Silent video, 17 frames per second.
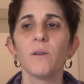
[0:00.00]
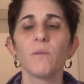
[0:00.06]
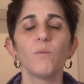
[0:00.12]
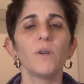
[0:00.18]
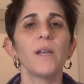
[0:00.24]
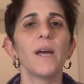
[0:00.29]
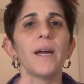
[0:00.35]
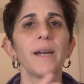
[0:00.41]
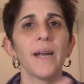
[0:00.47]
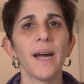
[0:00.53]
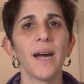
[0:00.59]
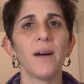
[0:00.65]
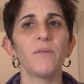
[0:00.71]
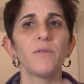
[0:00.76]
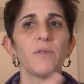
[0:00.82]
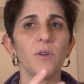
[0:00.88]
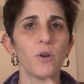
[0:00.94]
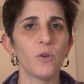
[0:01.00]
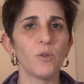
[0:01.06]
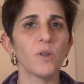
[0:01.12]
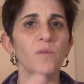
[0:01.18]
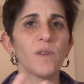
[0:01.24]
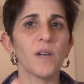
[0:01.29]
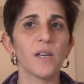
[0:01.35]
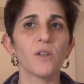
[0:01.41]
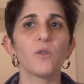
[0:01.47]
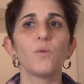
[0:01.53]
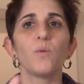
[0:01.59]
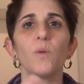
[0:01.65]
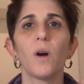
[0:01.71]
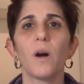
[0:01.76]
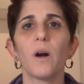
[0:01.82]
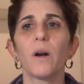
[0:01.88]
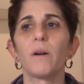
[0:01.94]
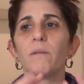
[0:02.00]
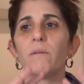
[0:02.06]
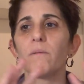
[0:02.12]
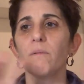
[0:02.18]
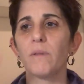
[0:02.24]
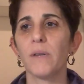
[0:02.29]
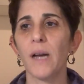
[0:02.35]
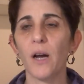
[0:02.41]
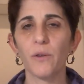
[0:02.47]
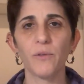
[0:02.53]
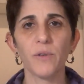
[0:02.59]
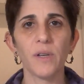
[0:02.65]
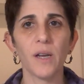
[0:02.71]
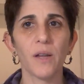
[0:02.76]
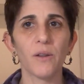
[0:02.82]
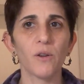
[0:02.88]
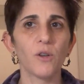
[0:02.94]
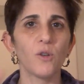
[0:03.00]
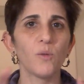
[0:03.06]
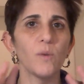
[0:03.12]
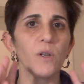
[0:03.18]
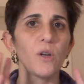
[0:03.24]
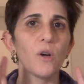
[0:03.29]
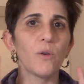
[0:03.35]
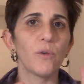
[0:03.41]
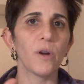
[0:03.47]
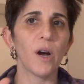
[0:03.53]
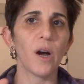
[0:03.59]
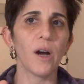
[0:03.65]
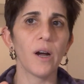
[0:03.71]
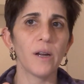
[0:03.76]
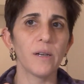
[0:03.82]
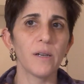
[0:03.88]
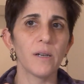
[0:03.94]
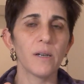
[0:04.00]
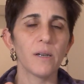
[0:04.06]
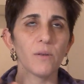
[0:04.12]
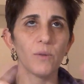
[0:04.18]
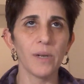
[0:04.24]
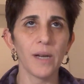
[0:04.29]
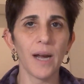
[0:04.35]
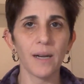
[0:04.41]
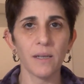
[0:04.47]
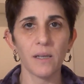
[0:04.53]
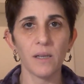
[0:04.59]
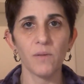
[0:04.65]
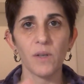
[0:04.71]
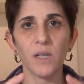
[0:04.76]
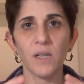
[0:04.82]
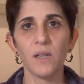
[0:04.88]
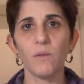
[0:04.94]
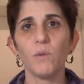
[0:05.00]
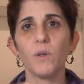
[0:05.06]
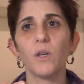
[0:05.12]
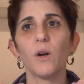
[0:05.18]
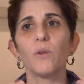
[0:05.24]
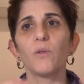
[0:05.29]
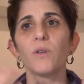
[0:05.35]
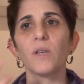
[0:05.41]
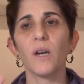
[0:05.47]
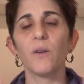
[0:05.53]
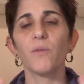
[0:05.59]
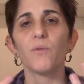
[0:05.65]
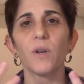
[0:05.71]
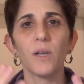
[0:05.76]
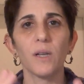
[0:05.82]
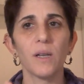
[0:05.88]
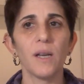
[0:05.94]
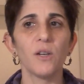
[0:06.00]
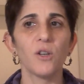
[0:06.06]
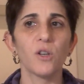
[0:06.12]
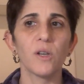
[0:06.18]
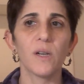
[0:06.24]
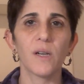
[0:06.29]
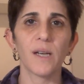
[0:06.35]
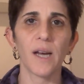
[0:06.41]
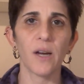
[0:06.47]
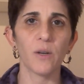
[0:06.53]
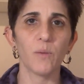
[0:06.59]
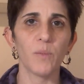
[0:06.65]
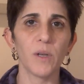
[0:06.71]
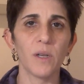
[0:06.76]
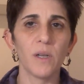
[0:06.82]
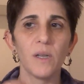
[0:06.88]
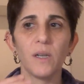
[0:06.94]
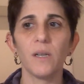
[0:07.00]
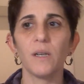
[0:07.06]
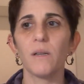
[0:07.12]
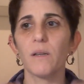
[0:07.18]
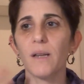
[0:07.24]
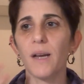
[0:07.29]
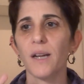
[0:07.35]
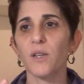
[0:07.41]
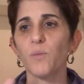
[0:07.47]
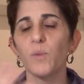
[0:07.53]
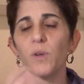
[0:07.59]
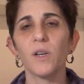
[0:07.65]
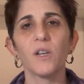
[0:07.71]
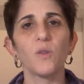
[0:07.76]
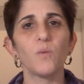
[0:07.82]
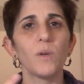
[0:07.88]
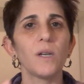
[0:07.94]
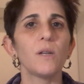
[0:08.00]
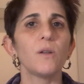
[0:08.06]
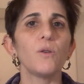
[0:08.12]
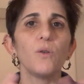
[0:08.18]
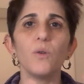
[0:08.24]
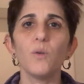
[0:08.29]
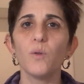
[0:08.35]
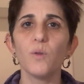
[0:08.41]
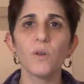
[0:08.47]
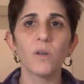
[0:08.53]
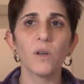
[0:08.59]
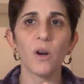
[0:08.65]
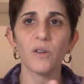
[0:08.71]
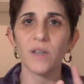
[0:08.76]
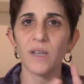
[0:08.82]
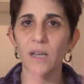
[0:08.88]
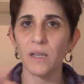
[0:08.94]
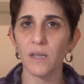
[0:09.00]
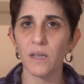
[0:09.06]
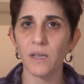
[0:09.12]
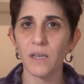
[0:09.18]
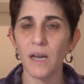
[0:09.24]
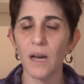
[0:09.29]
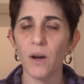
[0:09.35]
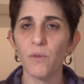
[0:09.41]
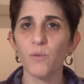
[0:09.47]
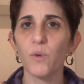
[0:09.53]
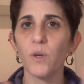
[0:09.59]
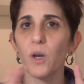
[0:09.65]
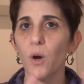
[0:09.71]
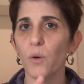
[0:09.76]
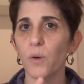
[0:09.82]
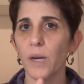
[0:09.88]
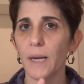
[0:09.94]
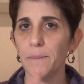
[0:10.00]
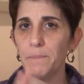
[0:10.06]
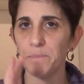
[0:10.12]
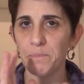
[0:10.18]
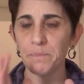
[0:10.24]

we then have those of us who are healthy others, we know non reactivity, we know self regulation, accountability. That's because we didn't lose our sense of self, we own it.